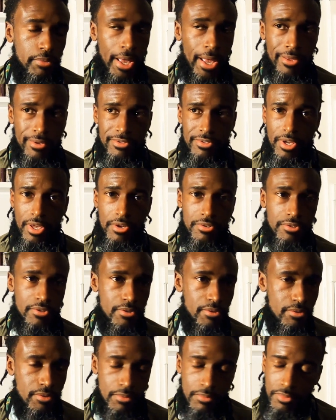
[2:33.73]

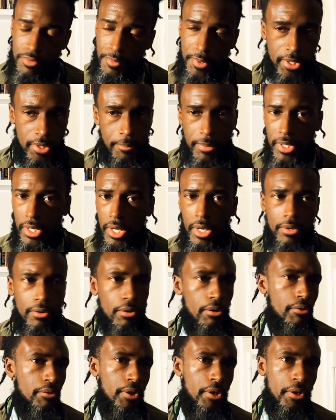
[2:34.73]
ancestors. I'm speaking
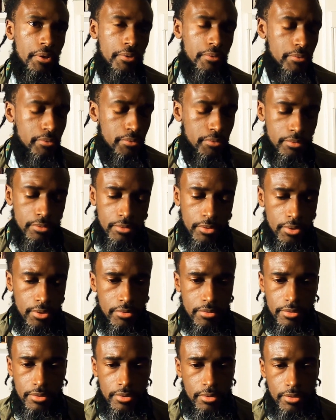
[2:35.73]
beyond all that.
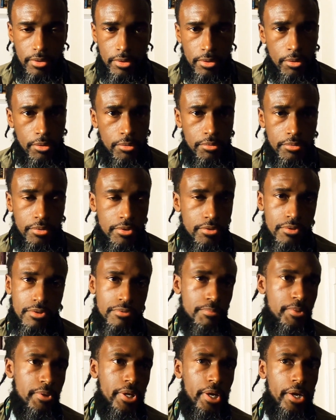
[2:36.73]
It's
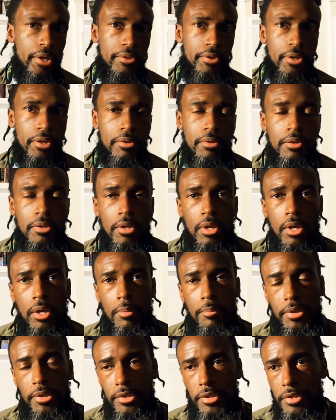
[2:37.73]
just beyond that,
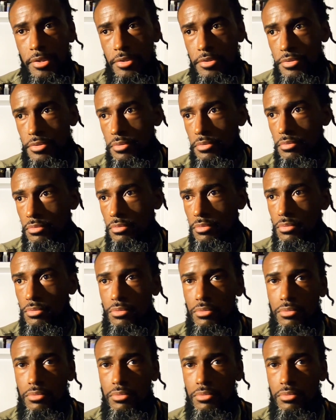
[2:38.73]
because